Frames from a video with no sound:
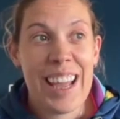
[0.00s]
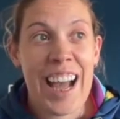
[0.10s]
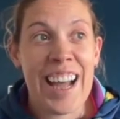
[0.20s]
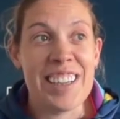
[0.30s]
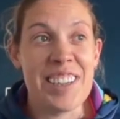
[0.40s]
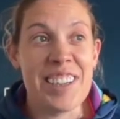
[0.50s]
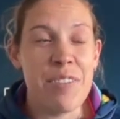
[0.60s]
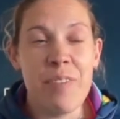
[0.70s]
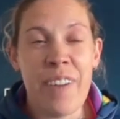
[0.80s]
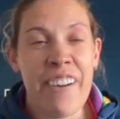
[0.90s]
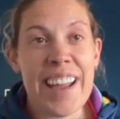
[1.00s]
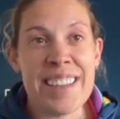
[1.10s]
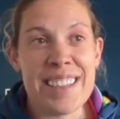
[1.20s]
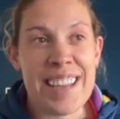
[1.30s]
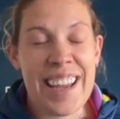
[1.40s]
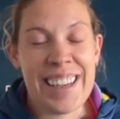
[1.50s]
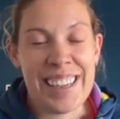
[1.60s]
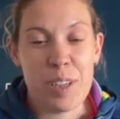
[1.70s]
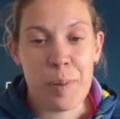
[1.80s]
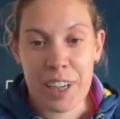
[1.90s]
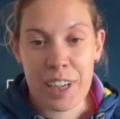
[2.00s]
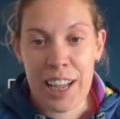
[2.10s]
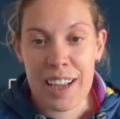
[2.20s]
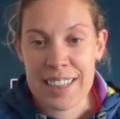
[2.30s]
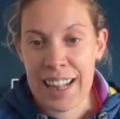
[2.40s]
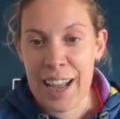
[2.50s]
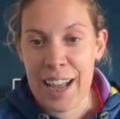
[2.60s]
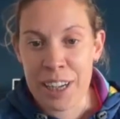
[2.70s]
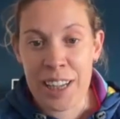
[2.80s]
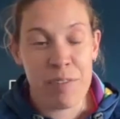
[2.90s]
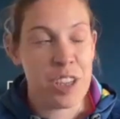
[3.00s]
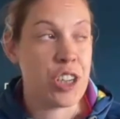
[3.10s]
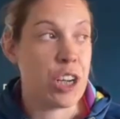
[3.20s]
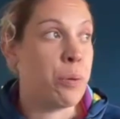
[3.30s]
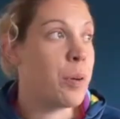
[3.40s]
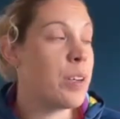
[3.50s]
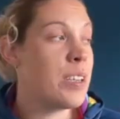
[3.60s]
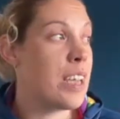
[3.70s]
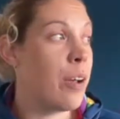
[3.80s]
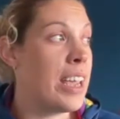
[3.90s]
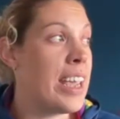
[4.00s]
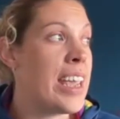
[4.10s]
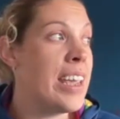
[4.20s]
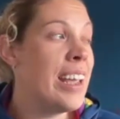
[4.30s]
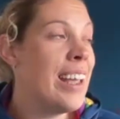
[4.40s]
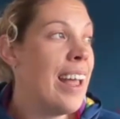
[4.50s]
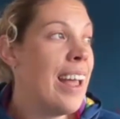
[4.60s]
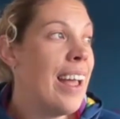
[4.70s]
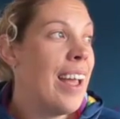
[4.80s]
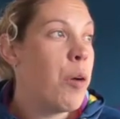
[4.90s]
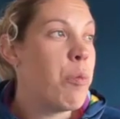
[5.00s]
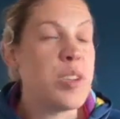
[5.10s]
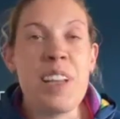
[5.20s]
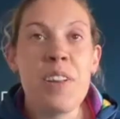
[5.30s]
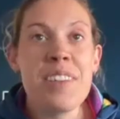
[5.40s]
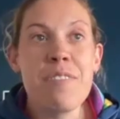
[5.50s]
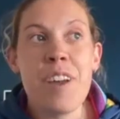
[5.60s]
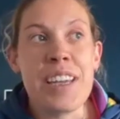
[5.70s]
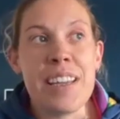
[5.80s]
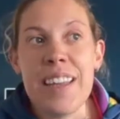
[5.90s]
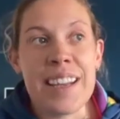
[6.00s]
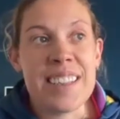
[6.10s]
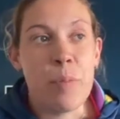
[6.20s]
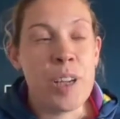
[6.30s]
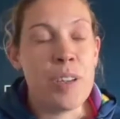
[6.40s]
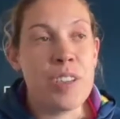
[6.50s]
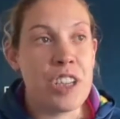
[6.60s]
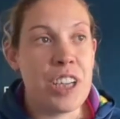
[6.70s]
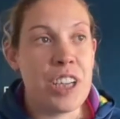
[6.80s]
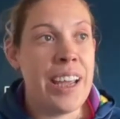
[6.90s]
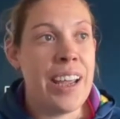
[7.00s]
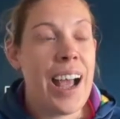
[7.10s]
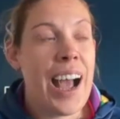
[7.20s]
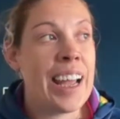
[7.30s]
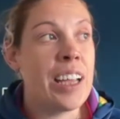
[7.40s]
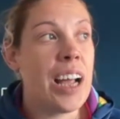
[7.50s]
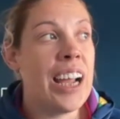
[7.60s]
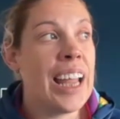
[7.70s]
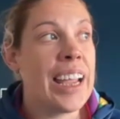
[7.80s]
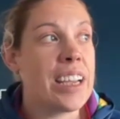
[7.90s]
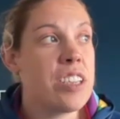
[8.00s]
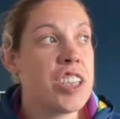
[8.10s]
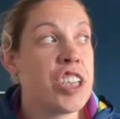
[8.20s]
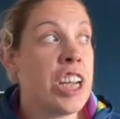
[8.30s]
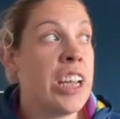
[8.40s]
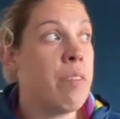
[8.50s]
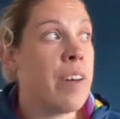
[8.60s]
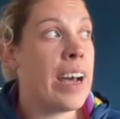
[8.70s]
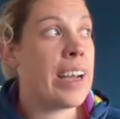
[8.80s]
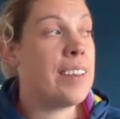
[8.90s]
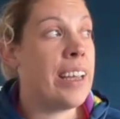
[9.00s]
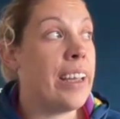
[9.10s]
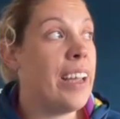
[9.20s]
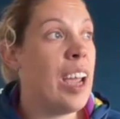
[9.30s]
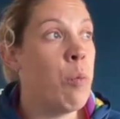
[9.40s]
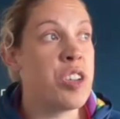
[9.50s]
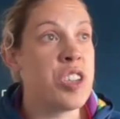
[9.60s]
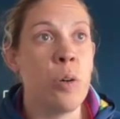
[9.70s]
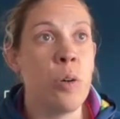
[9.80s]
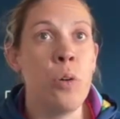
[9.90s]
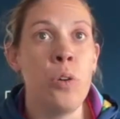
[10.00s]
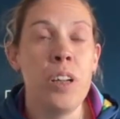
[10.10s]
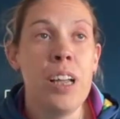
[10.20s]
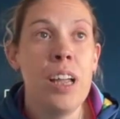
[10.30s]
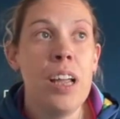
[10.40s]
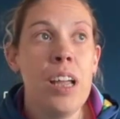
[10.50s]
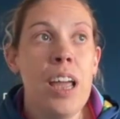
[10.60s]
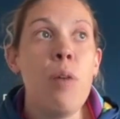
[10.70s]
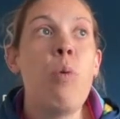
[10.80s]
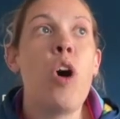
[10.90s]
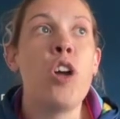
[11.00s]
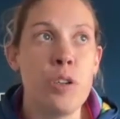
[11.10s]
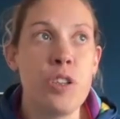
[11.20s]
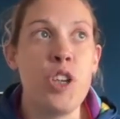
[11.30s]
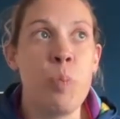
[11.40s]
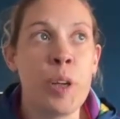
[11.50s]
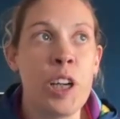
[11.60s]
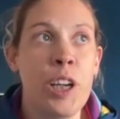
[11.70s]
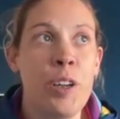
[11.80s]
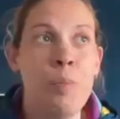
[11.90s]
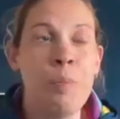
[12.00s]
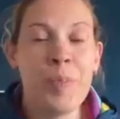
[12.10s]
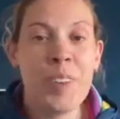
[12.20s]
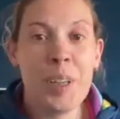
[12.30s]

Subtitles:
and very entertaining. He was a bit of a class clown and loved a joke. So he was doing lots of funny things that we used to share. And I liked to share the fact that it was all doom and gloom,